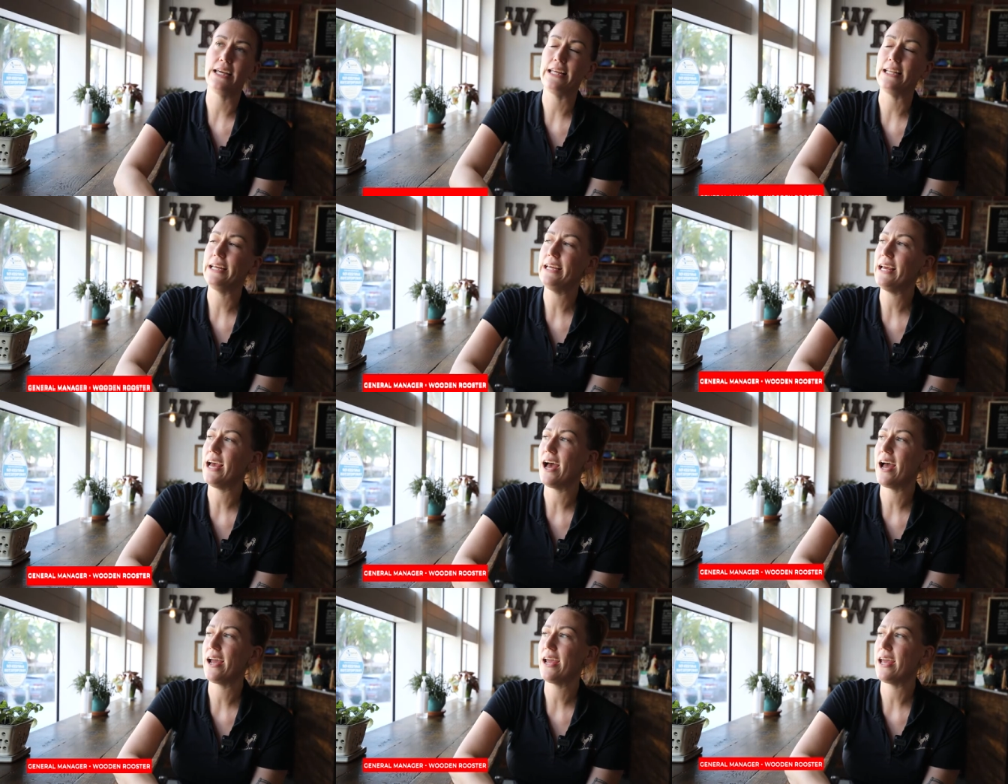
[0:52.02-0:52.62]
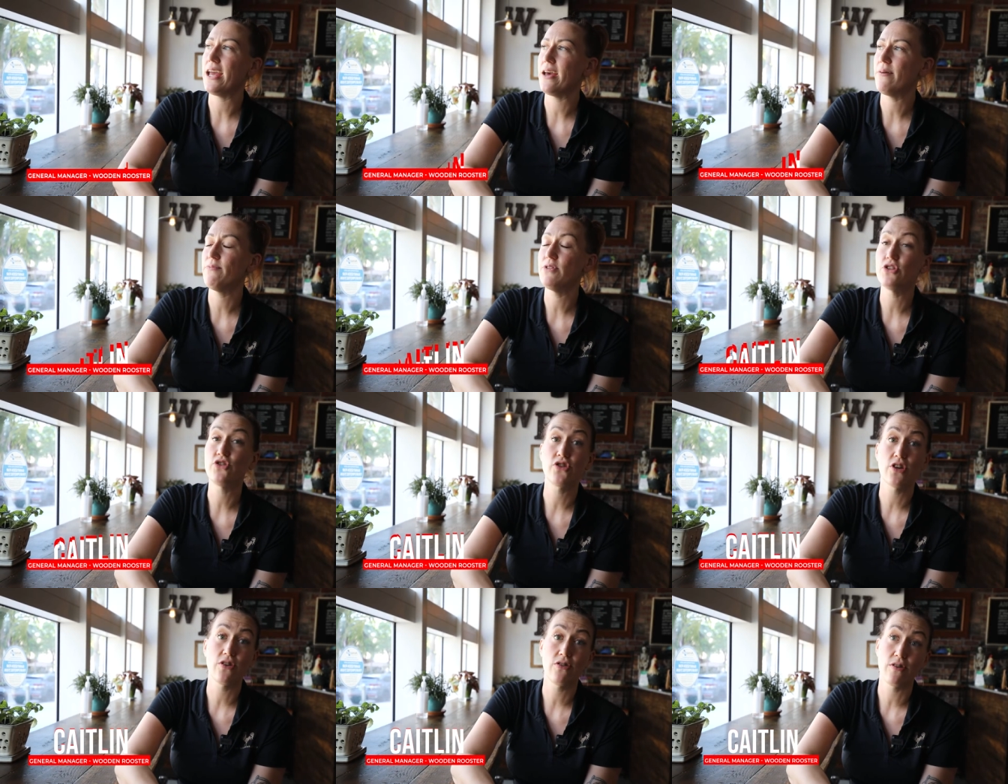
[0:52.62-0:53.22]
Eady. I am
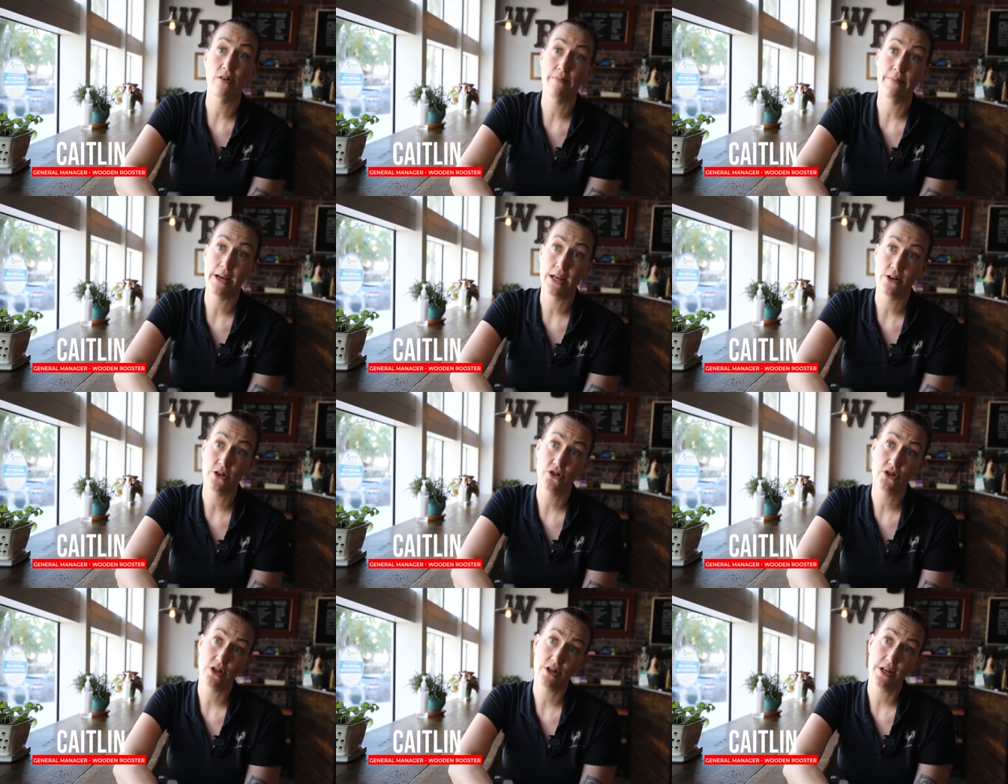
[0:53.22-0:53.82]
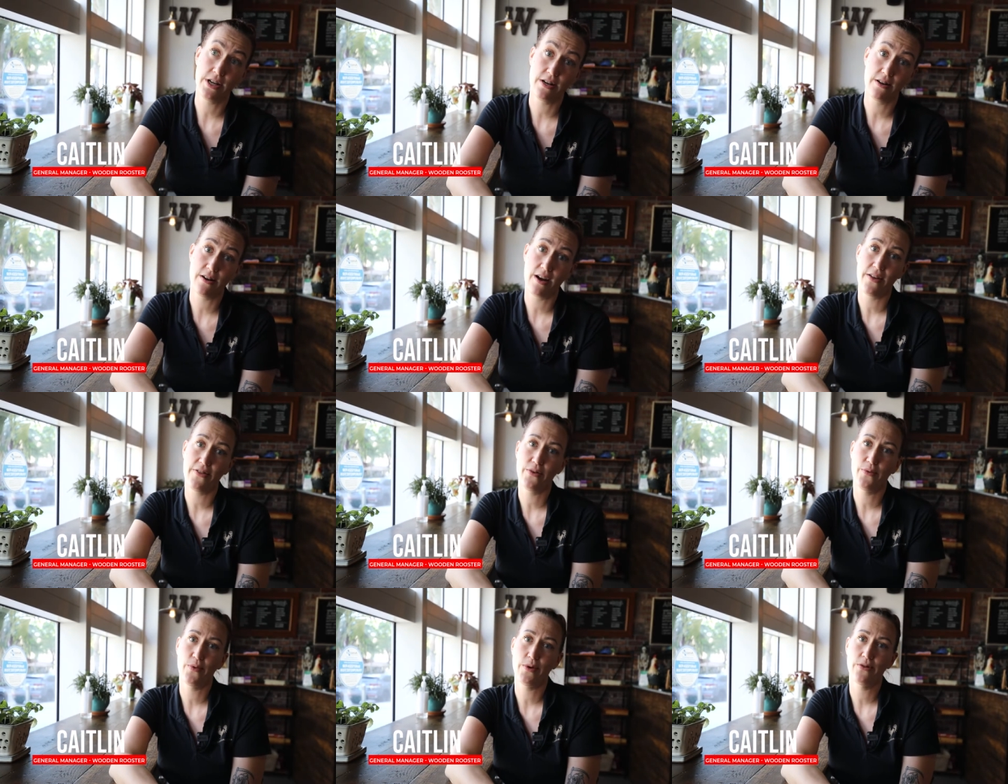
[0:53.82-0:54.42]
the general manager here
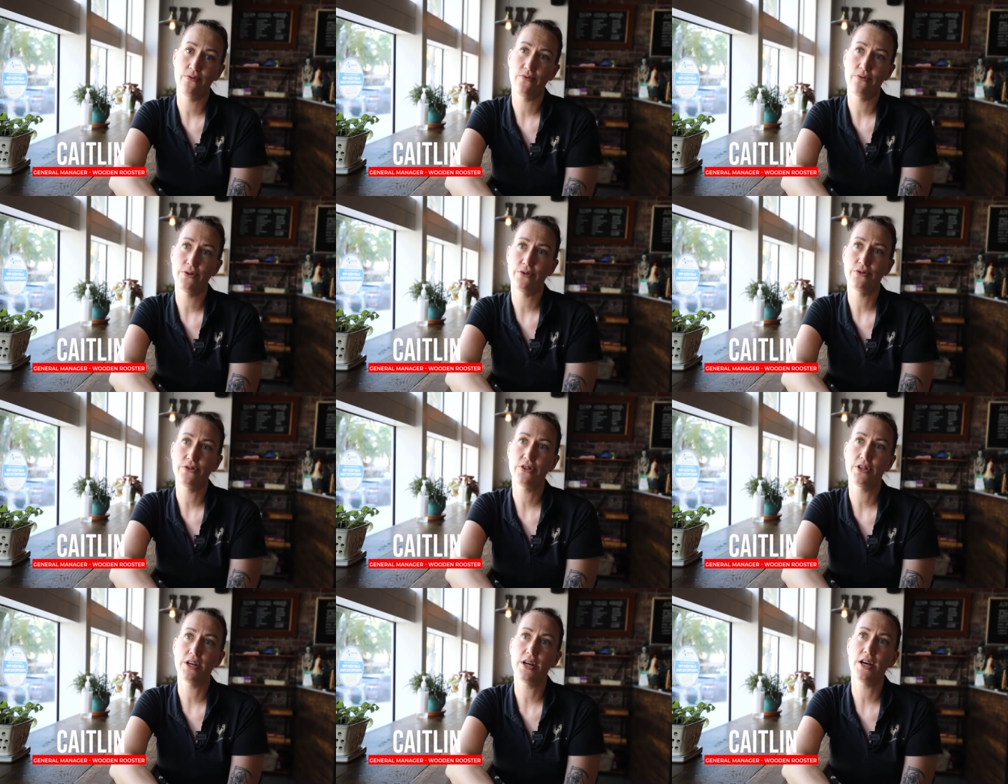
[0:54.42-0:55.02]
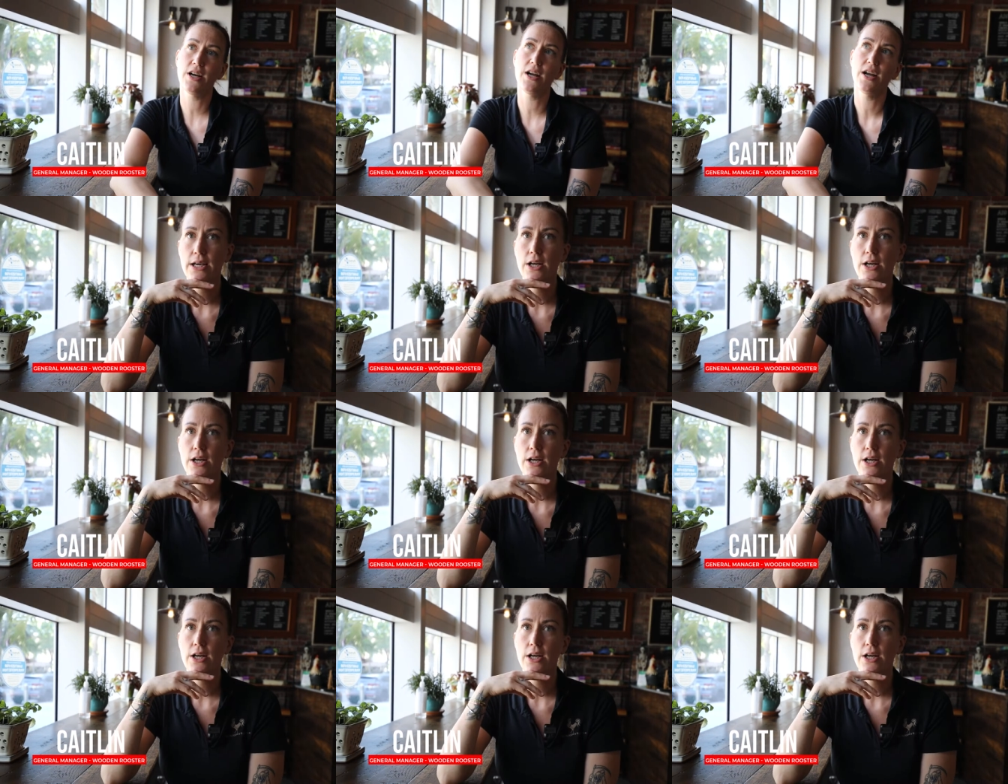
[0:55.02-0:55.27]
at the Wooden Rooster.